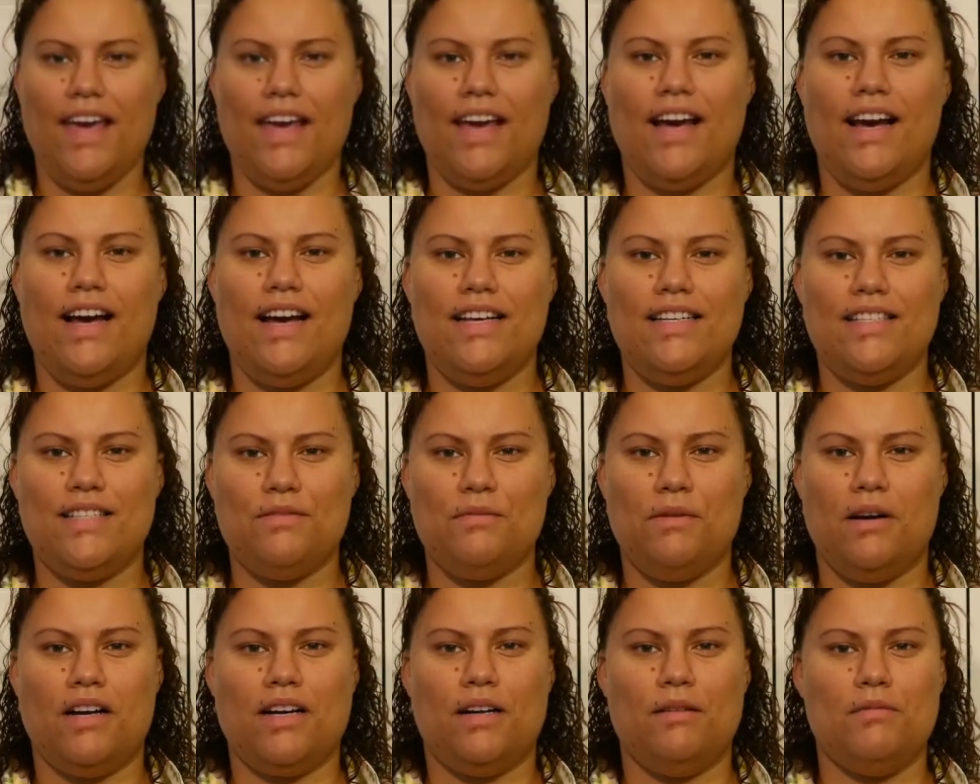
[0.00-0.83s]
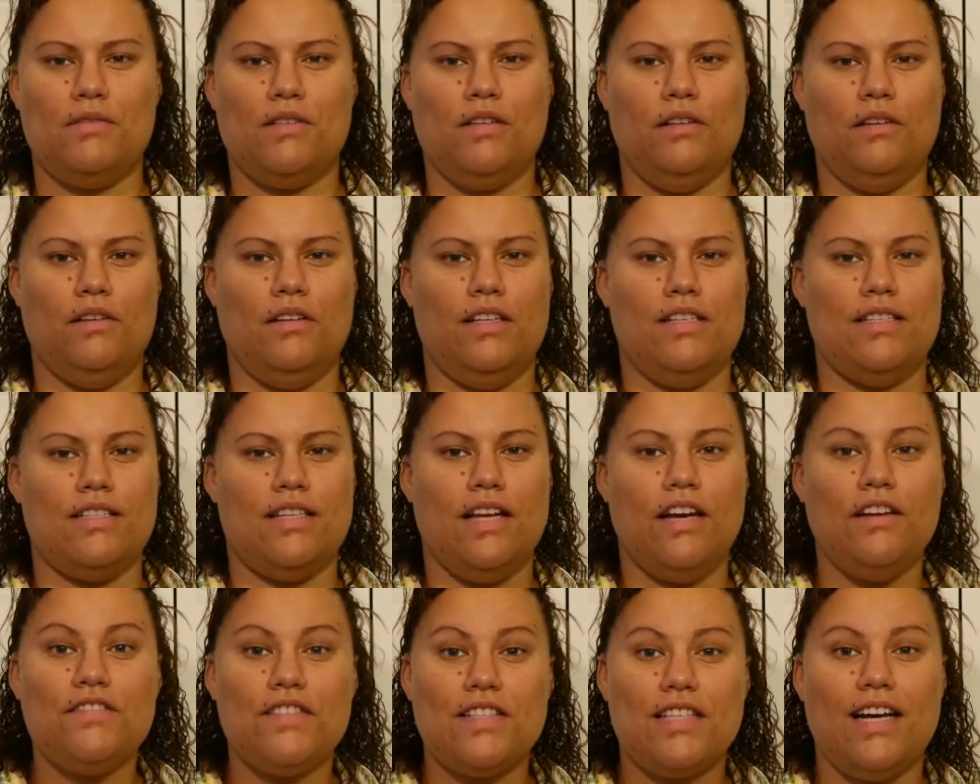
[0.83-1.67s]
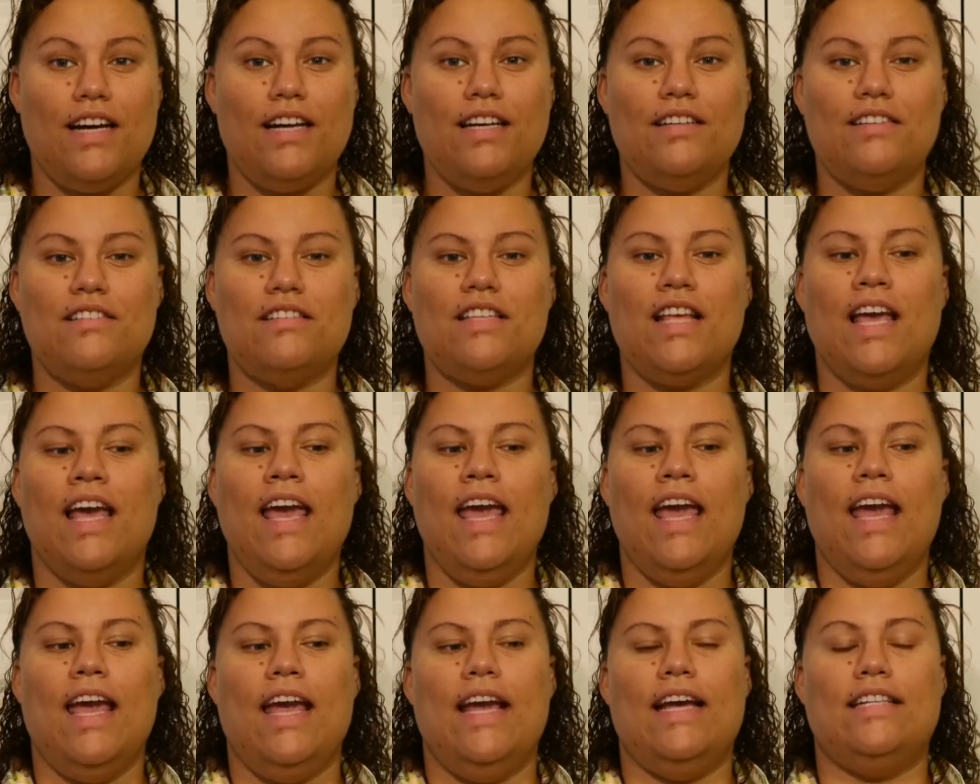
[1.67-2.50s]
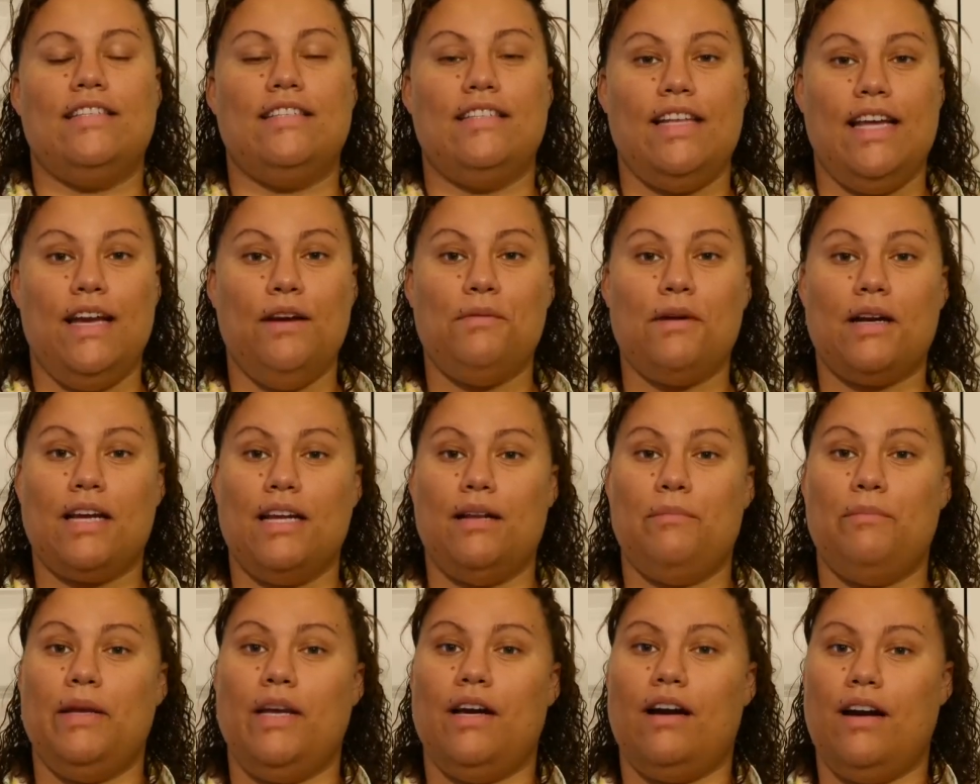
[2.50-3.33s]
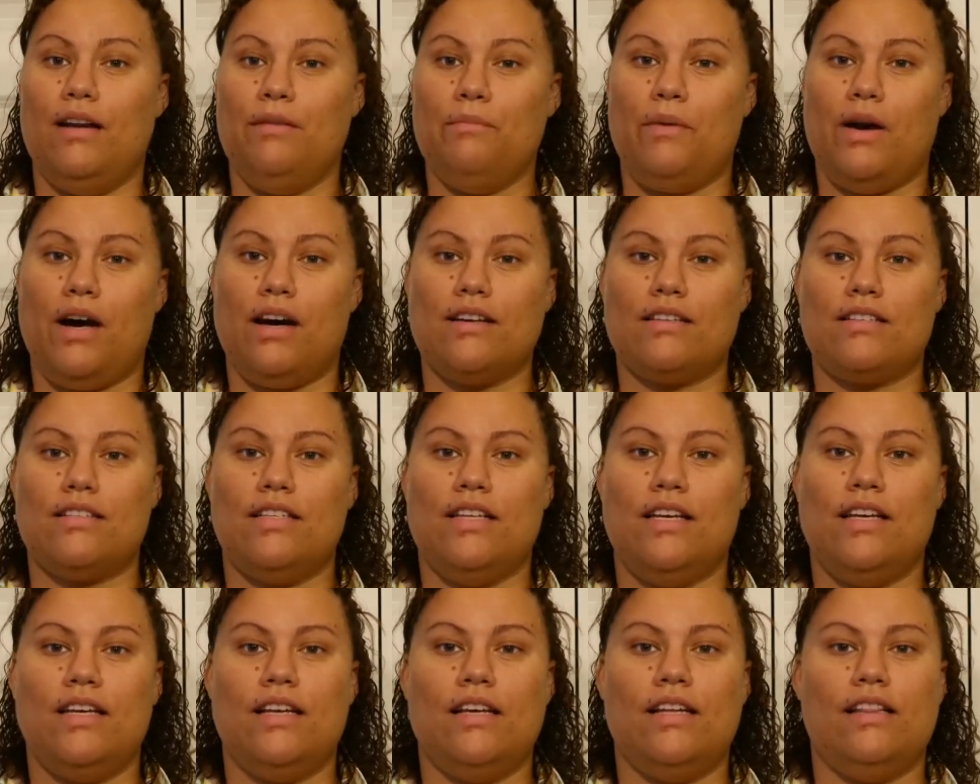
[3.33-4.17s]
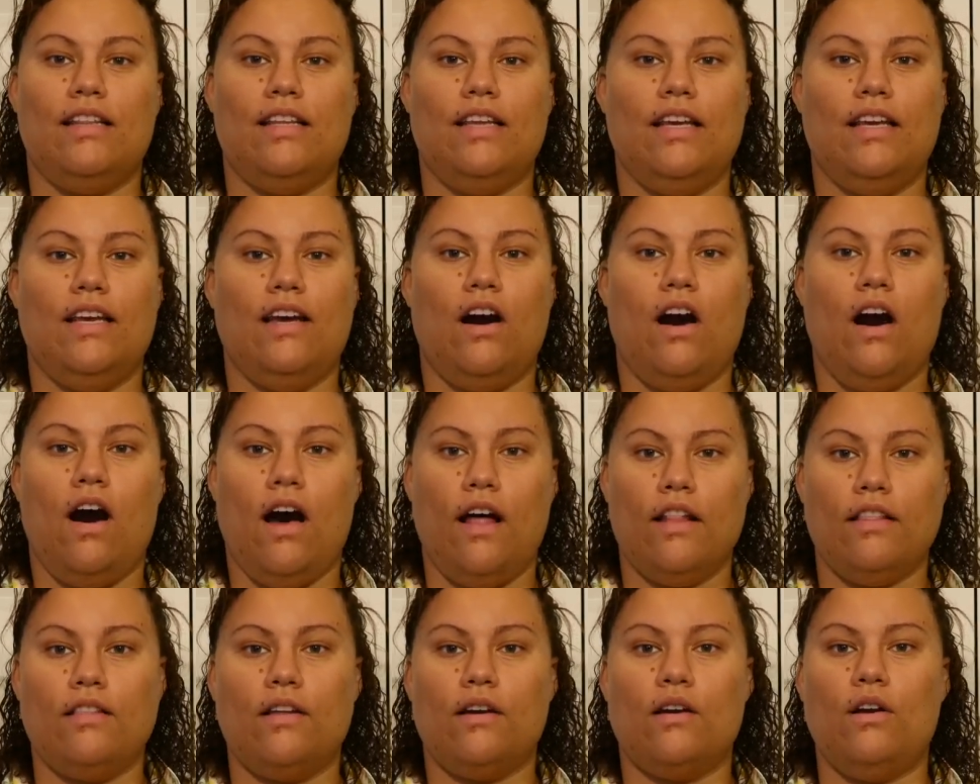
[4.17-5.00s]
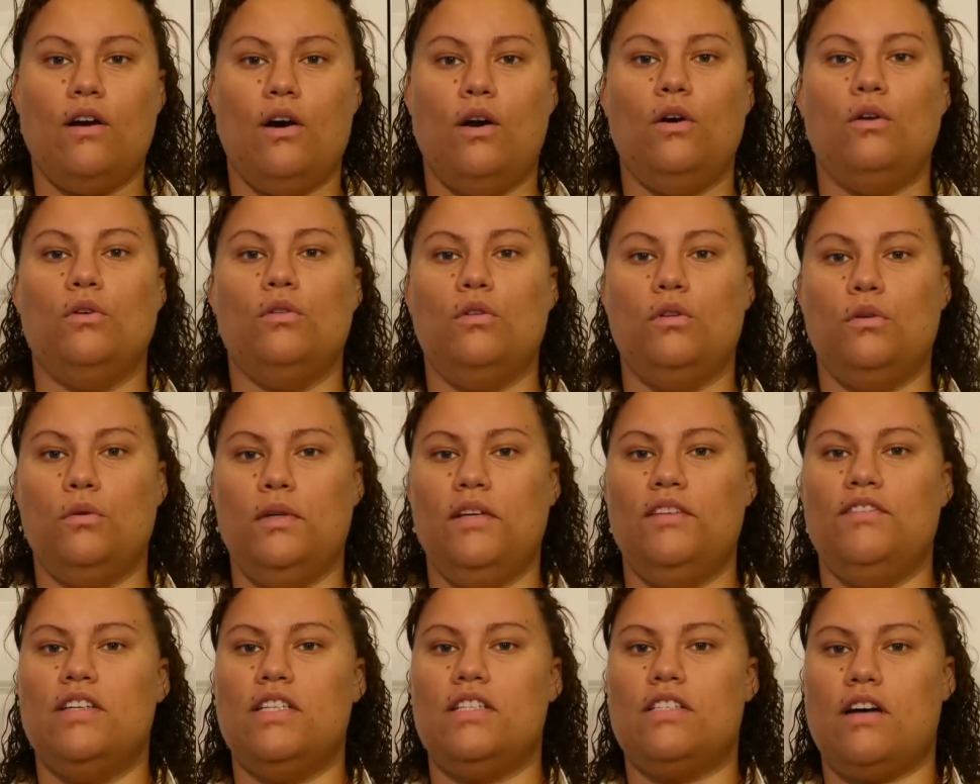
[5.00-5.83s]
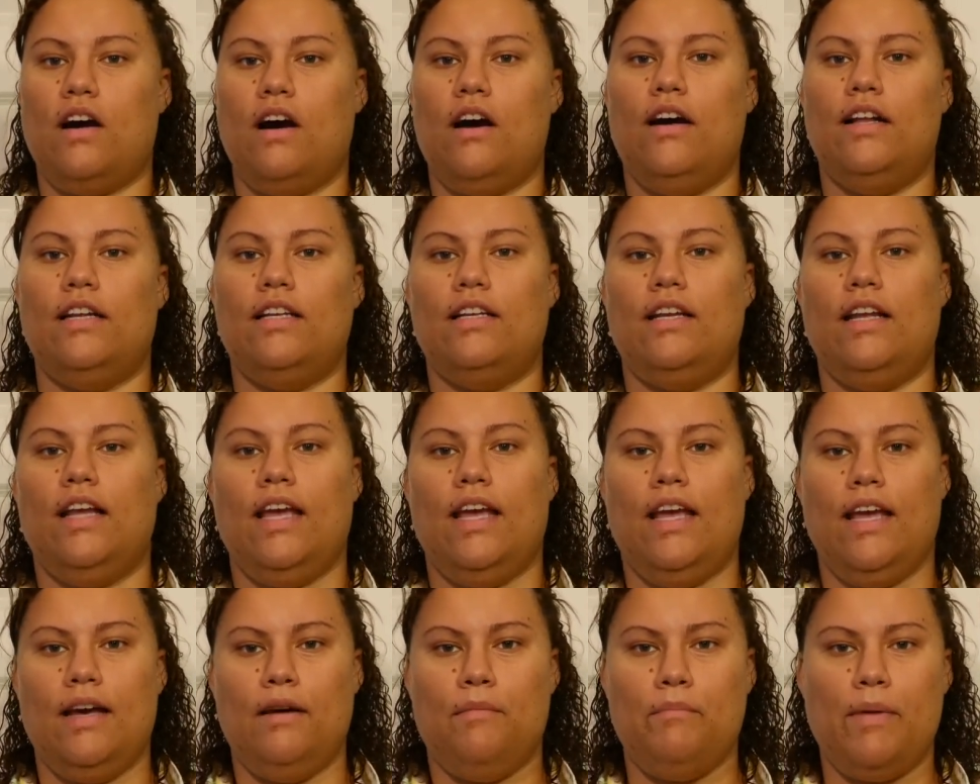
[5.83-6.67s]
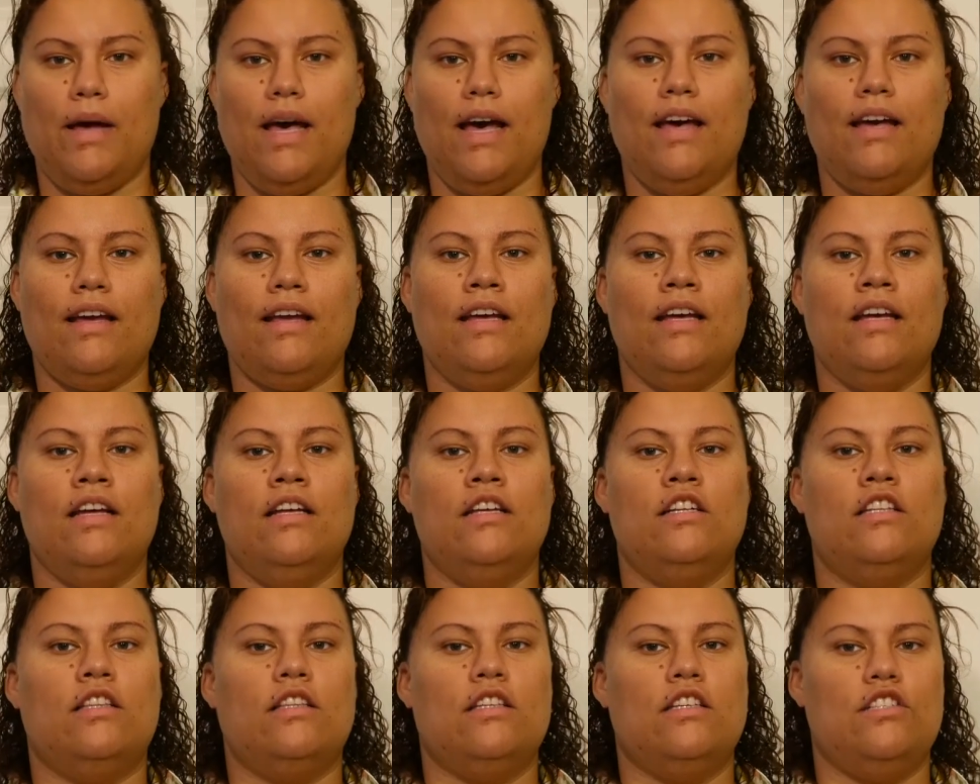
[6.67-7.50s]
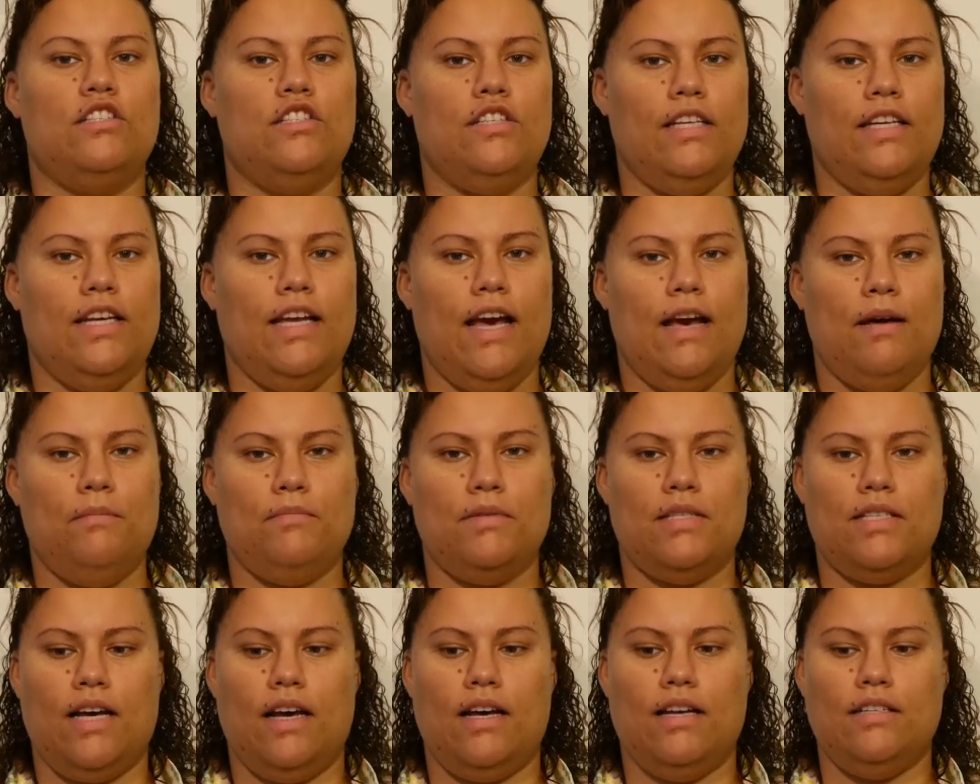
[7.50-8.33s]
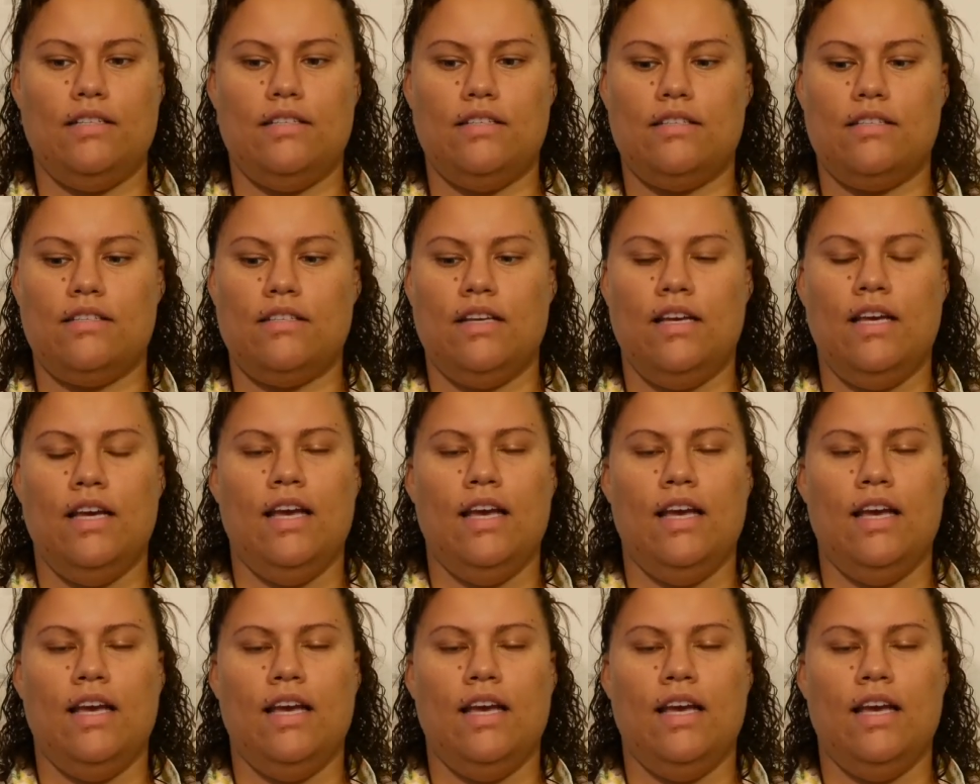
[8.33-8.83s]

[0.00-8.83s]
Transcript: guys, welcome to Lola's Lifestyles, and today we're going to be unboxing the on-the-go Louis Vuitton handbag, the GM size.